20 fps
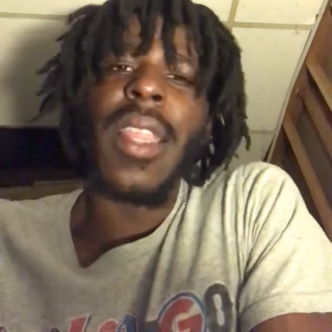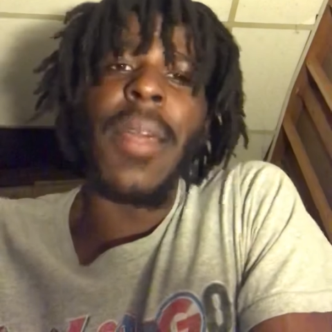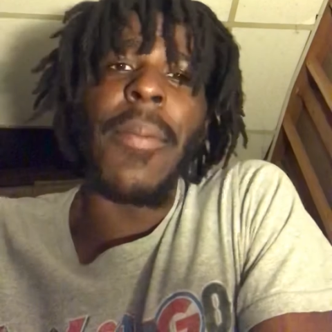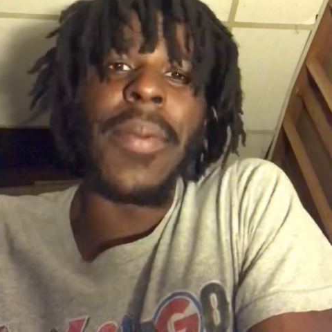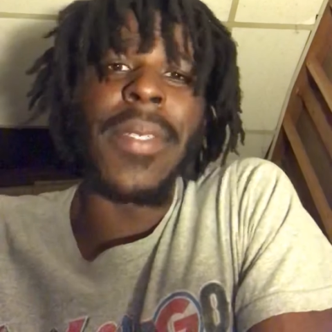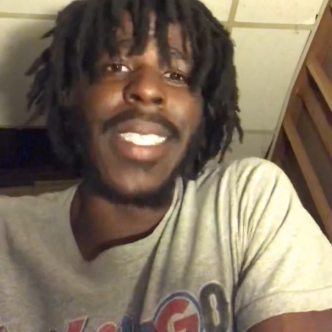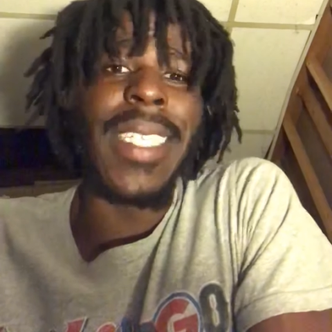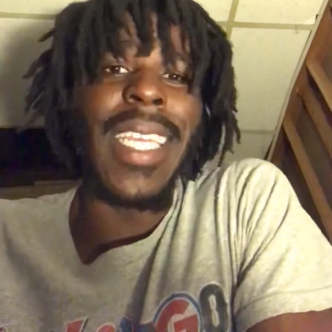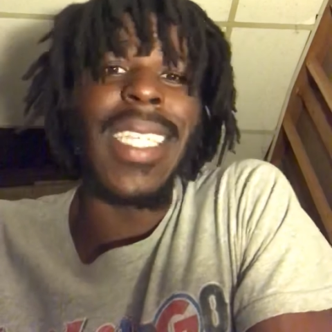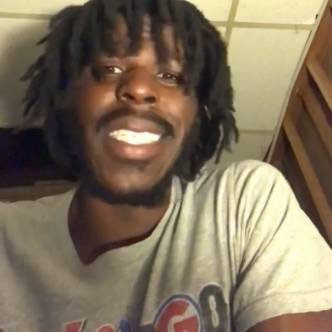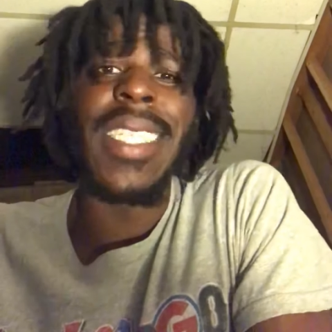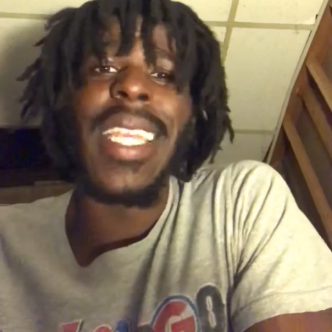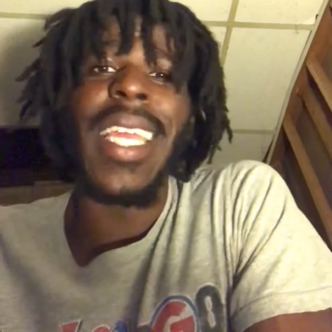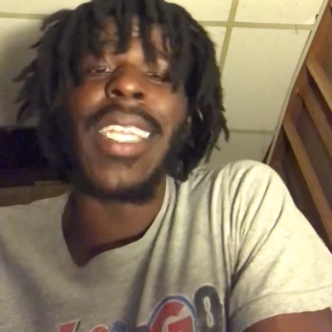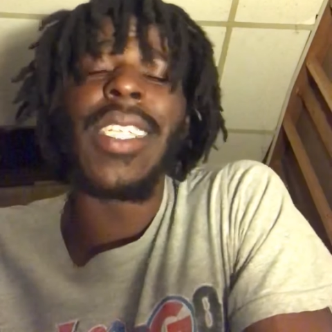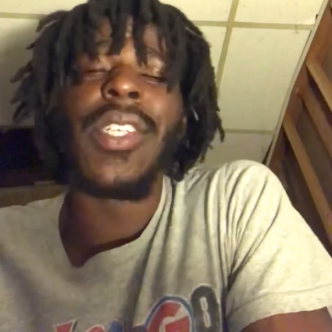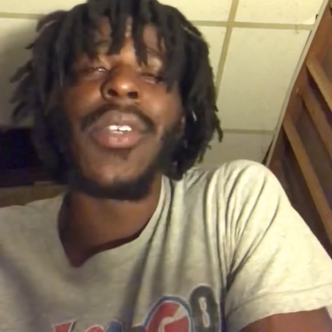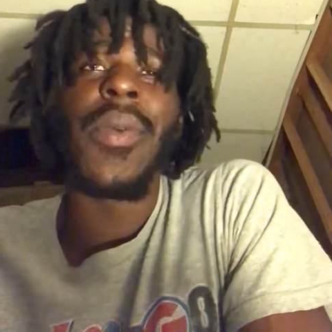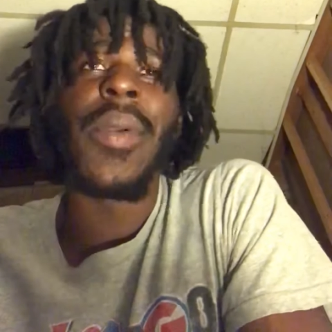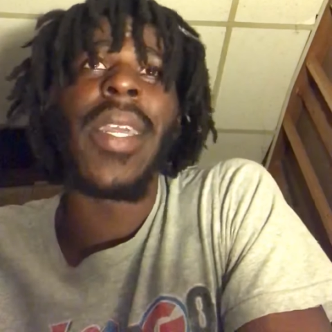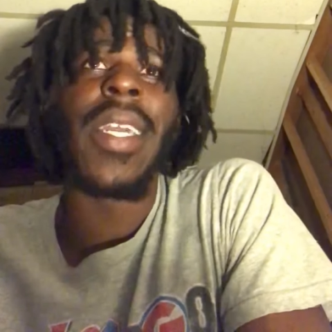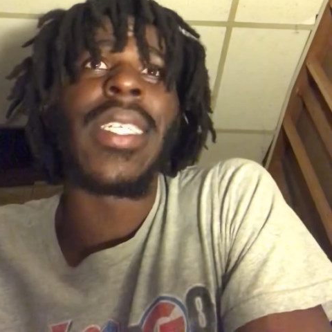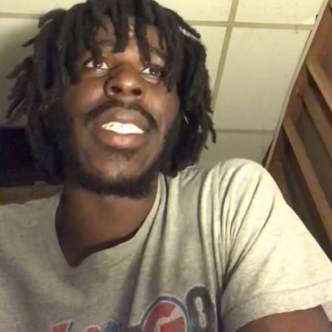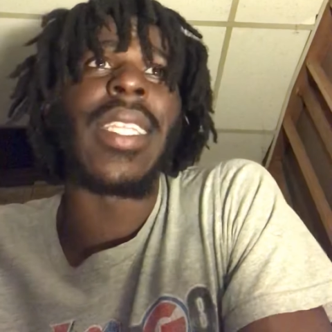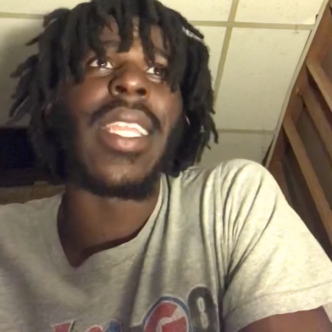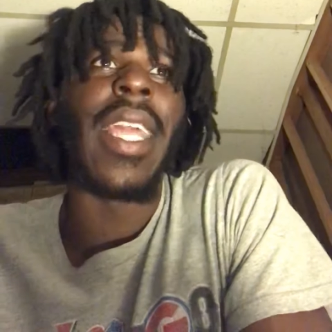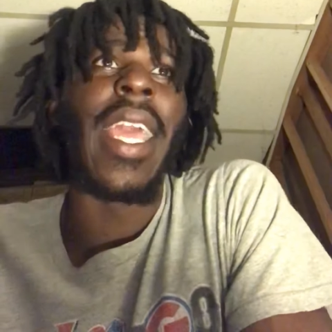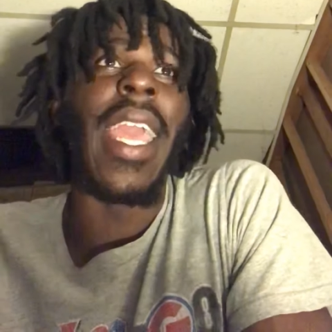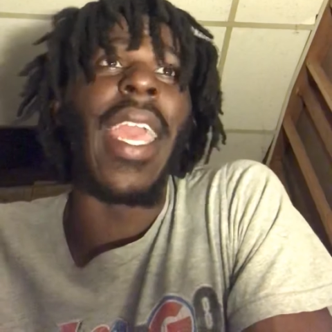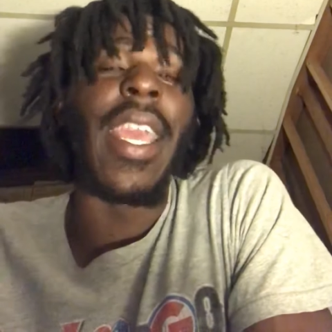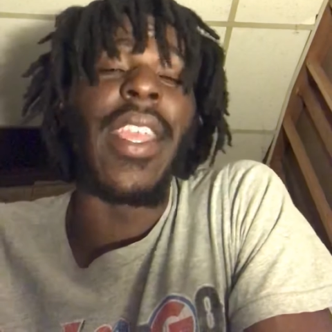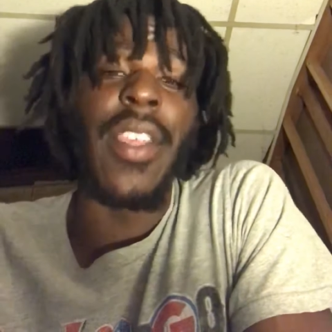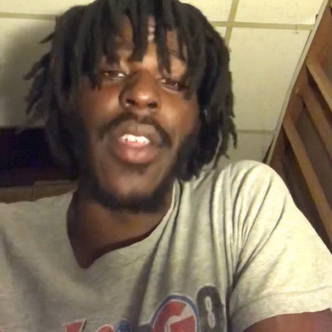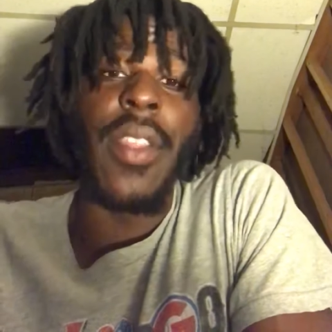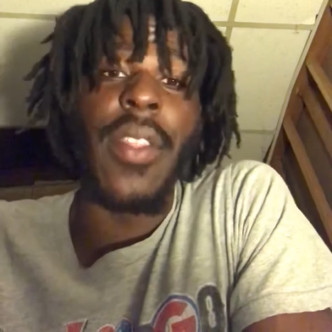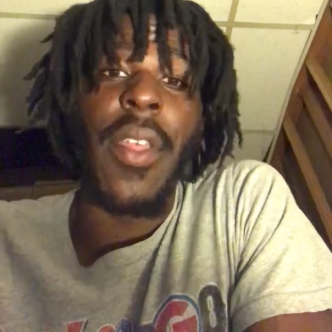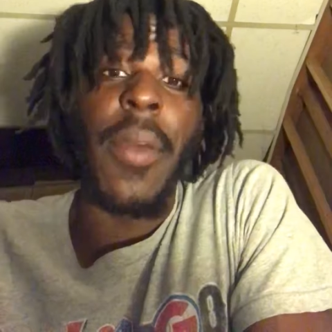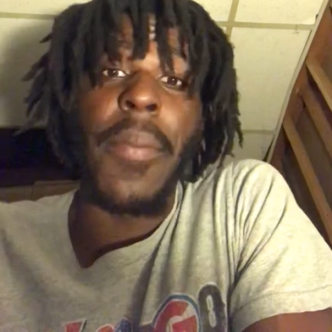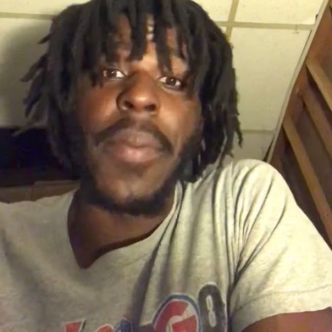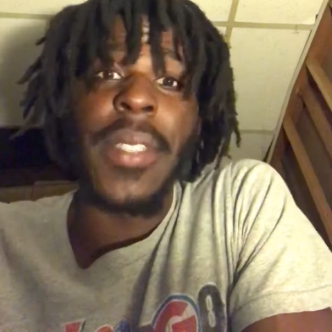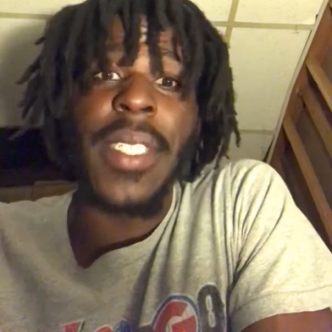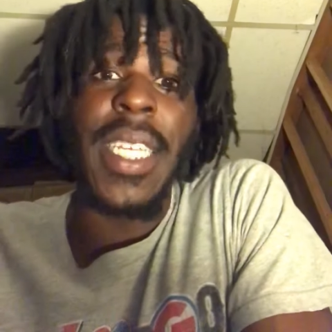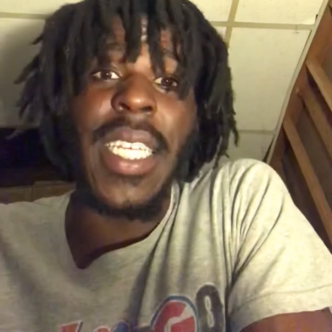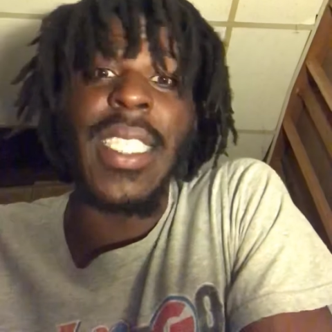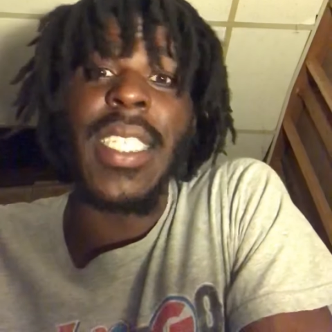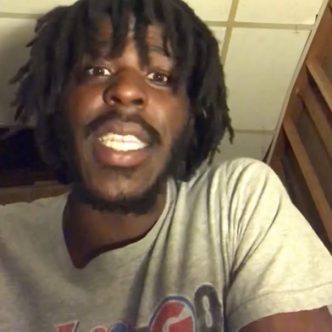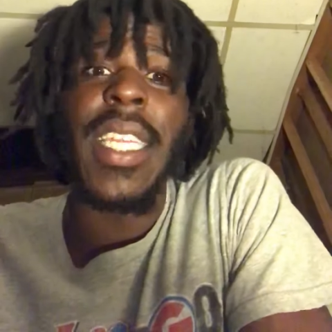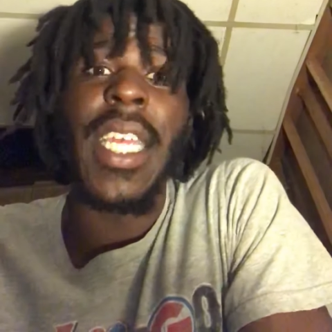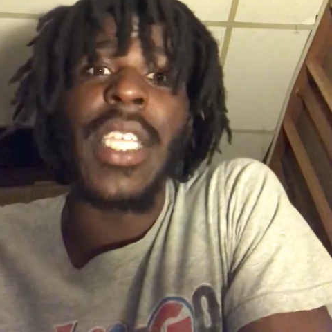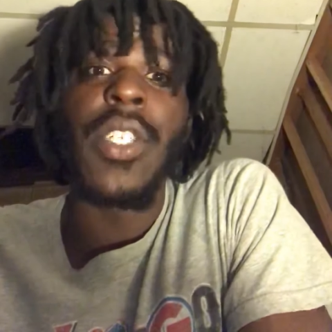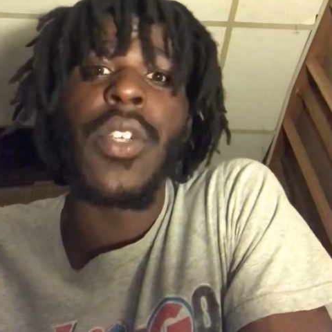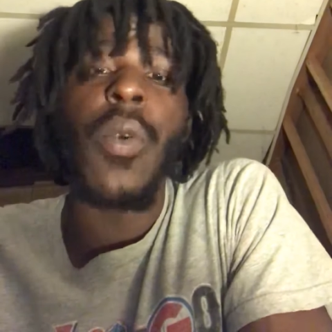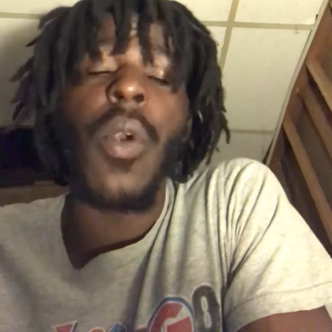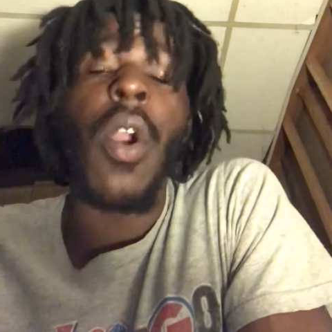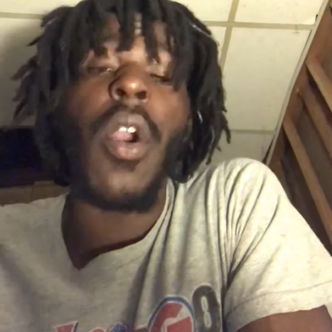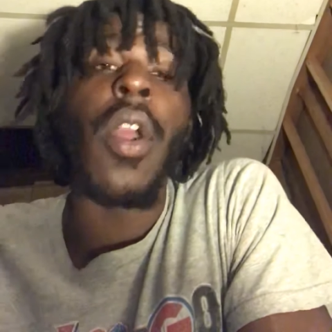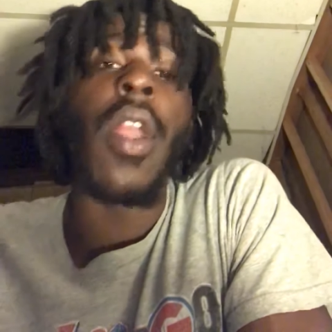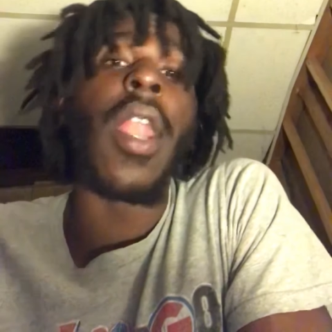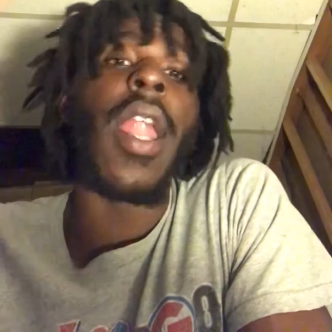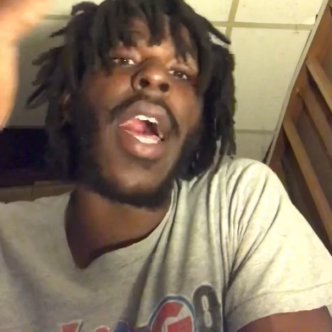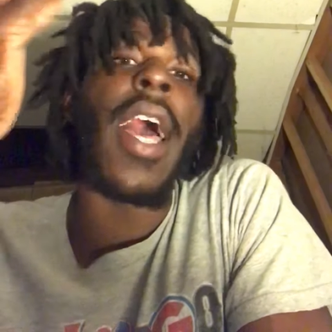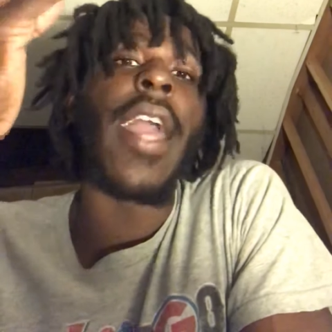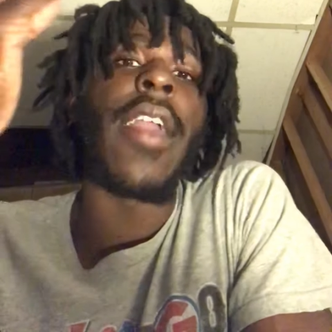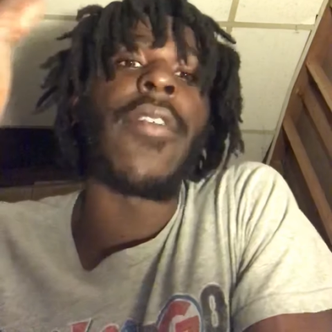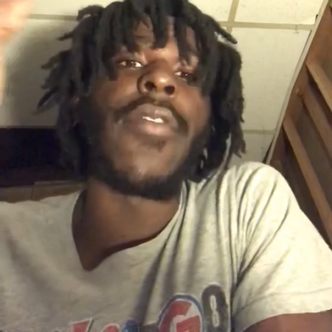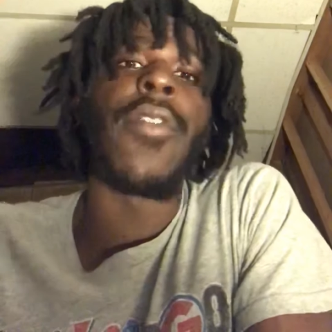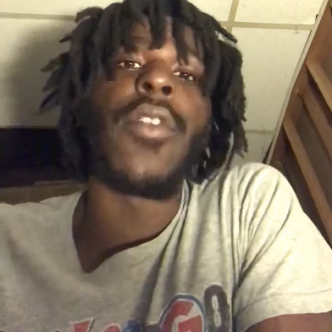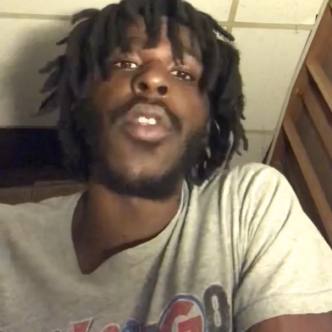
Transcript: the position that you is the position that you are in life.